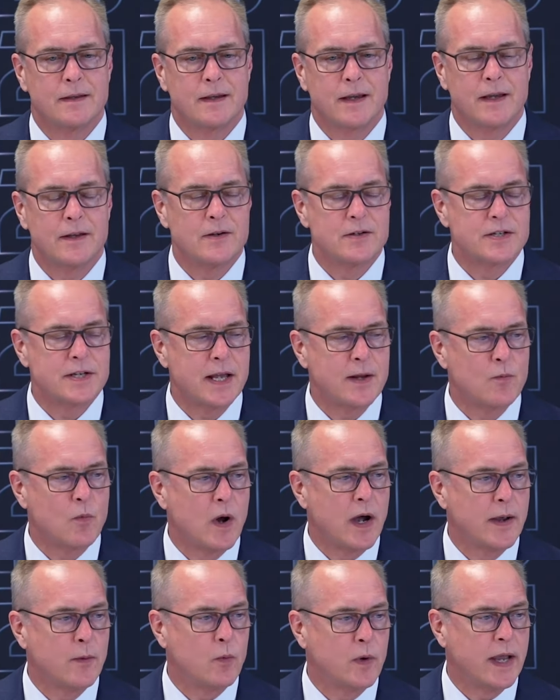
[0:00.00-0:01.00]
I understand
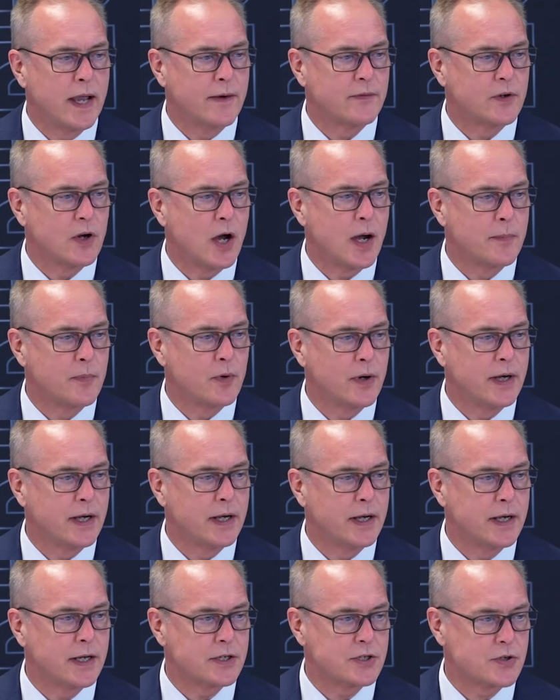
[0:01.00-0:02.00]
why we have to operate
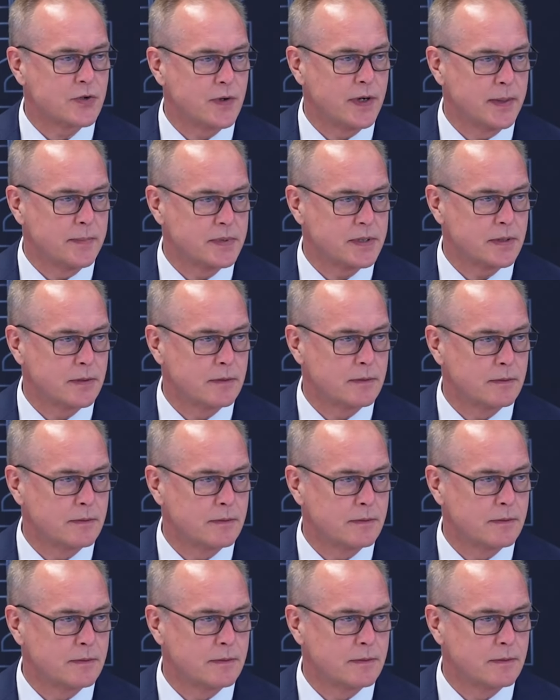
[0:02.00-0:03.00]
in extremes.
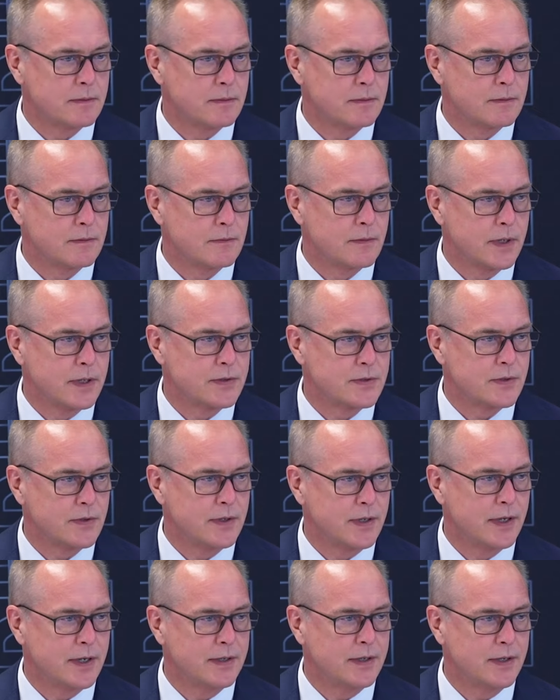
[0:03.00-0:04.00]
Right, so
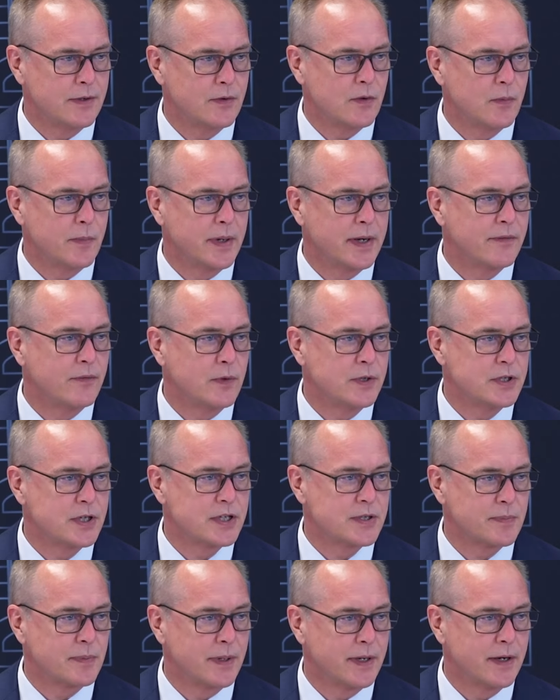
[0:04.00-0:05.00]
the idea though, but if we
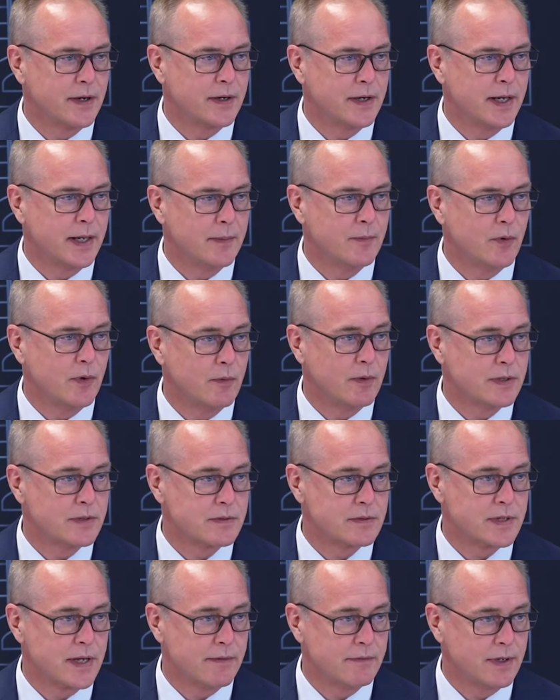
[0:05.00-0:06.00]
just play our game, we win
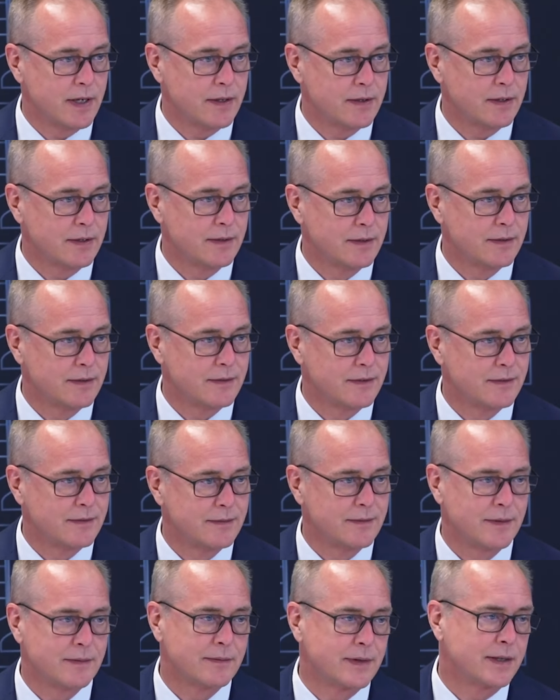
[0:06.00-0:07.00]
7-0.
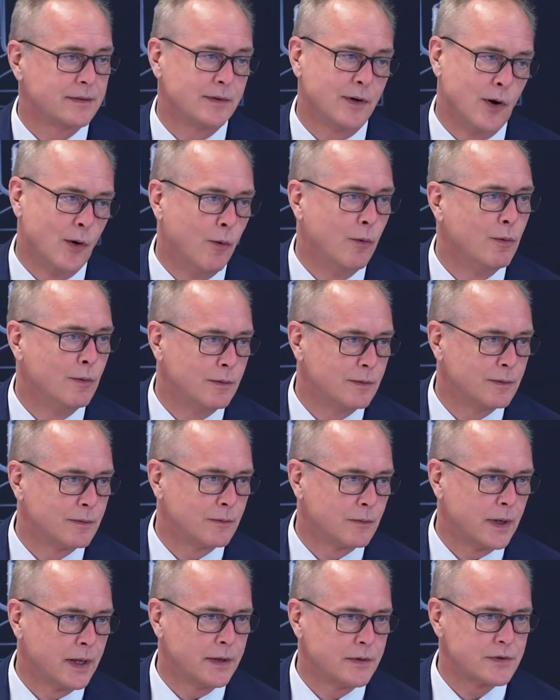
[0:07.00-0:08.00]
It's like, no,
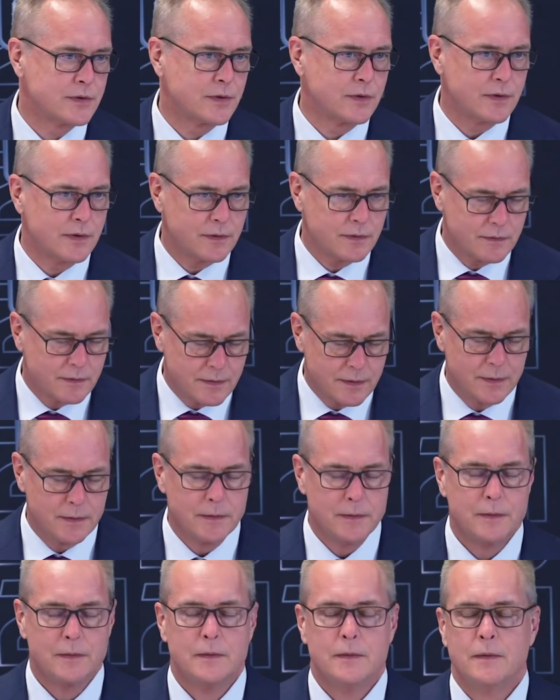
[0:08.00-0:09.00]
right? So
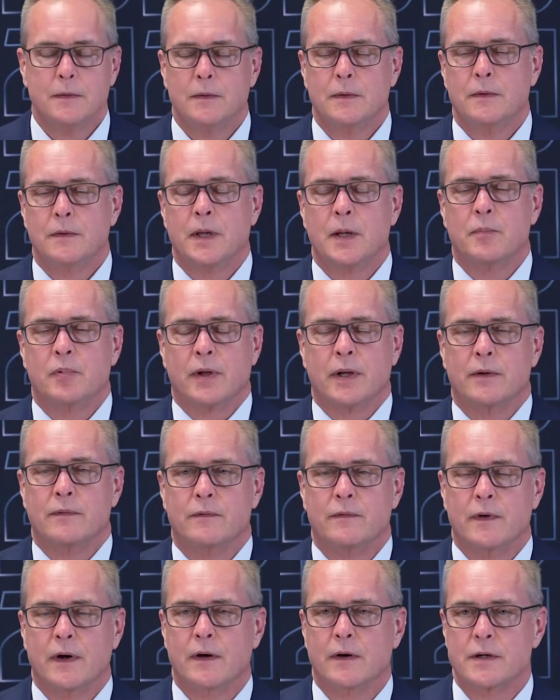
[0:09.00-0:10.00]
they played a
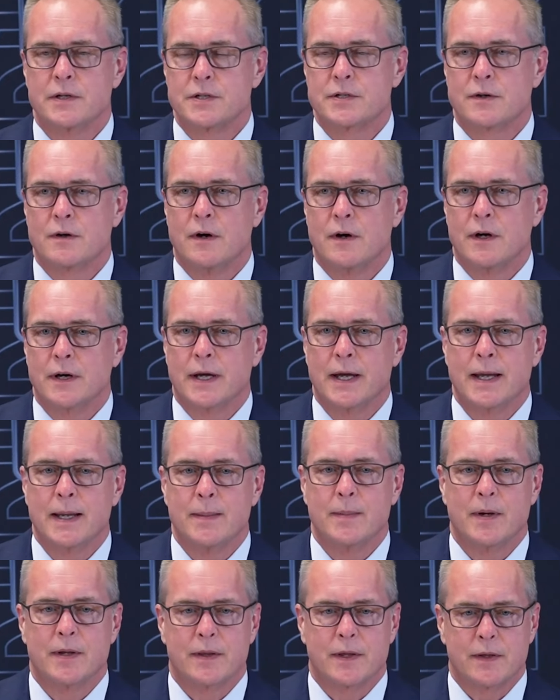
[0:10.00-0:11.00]
very strong
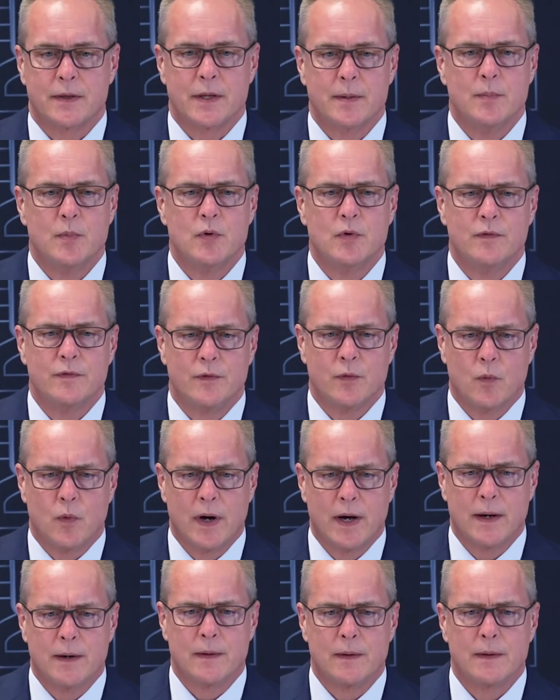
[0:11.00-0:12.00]
game. I thought they moved
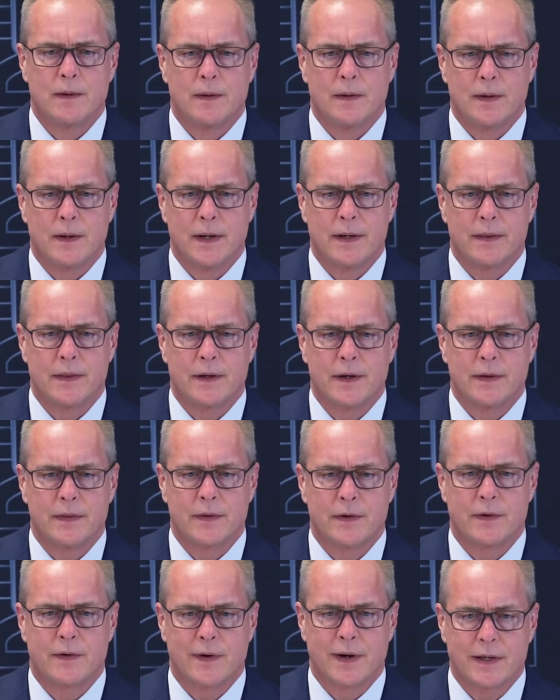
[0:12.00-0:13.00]
well. I thought
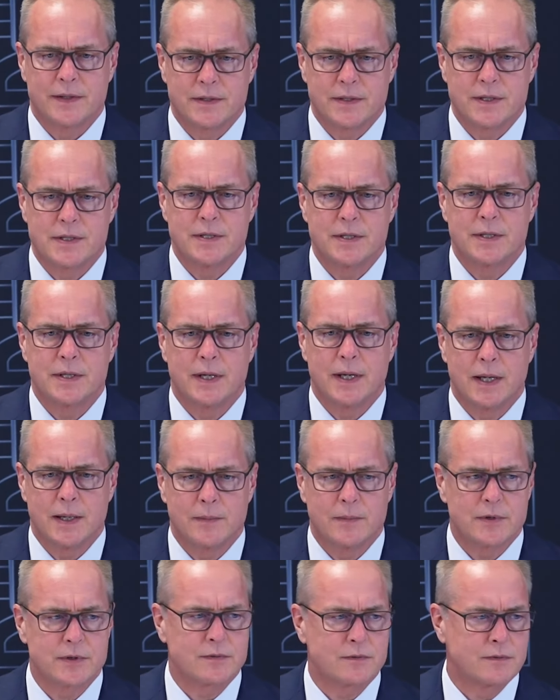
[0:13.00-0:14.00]
their transition
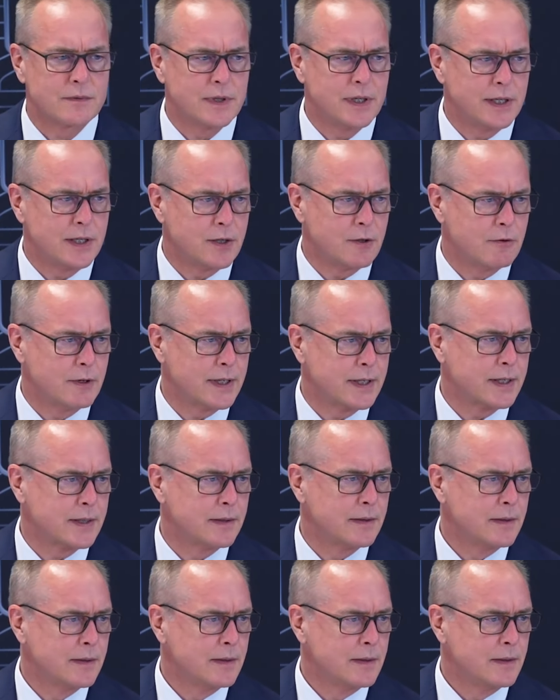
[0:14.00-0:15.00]
game was really quick.